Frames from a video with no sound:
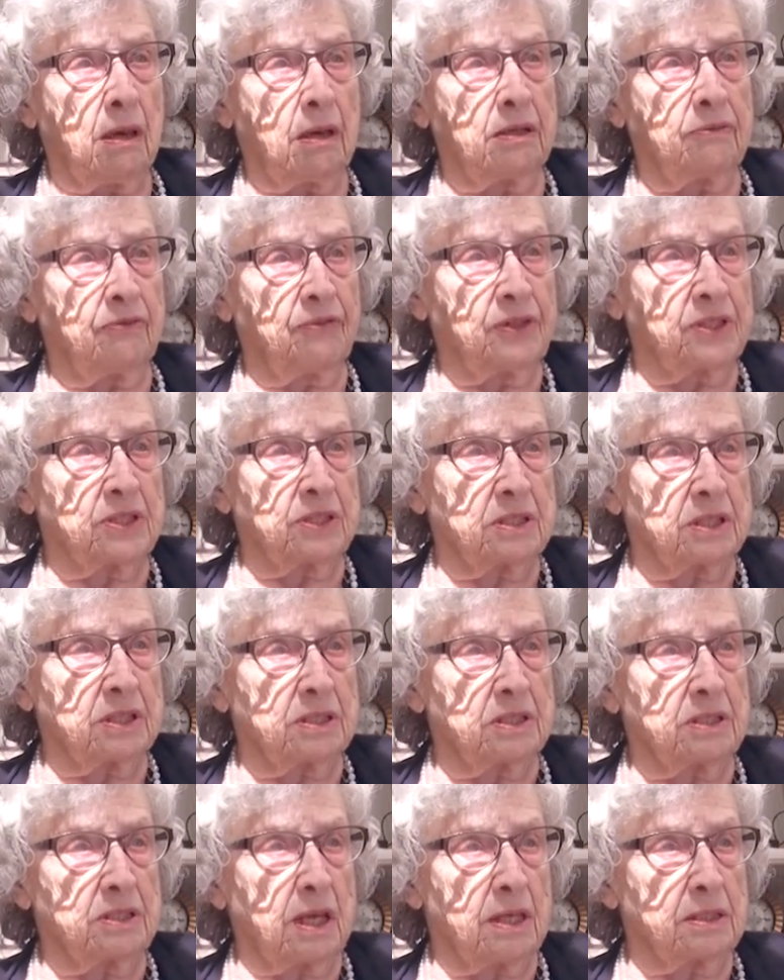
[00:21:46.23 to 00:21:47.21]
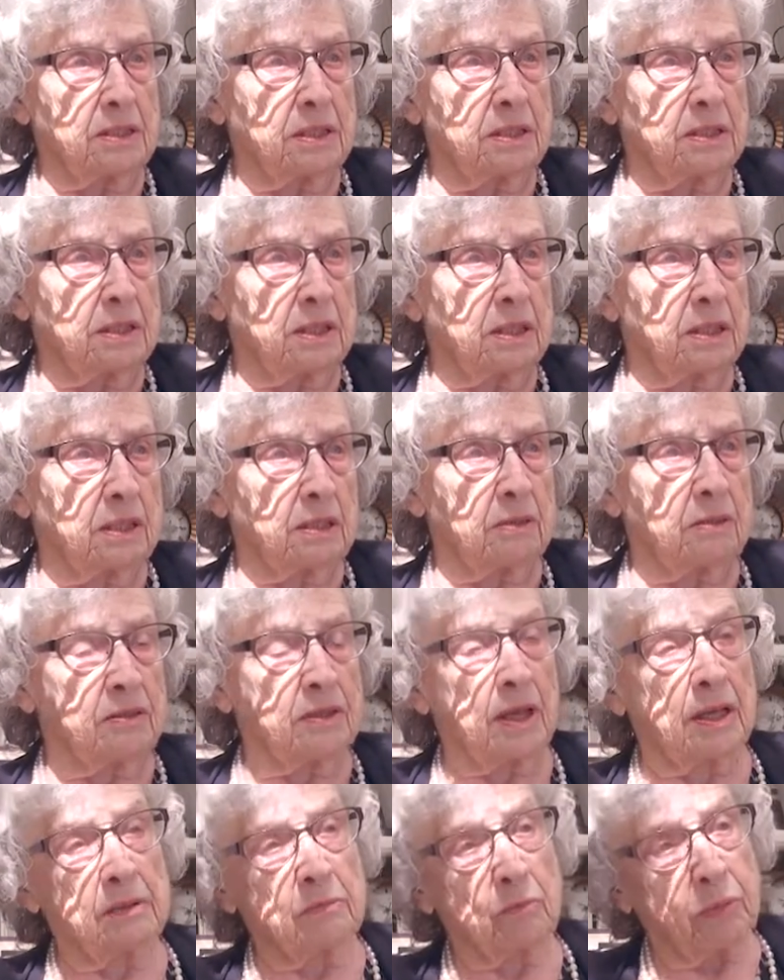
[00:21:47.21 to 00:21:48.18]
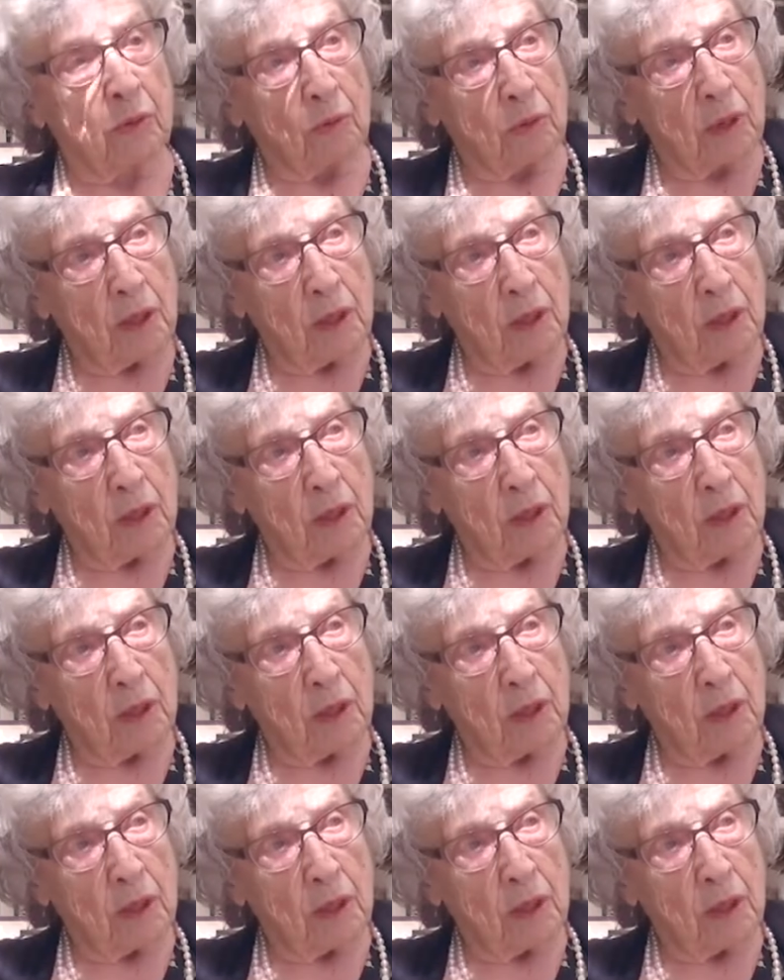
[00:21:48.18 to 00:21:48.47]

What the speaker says: in fixing Sunday dinner. Then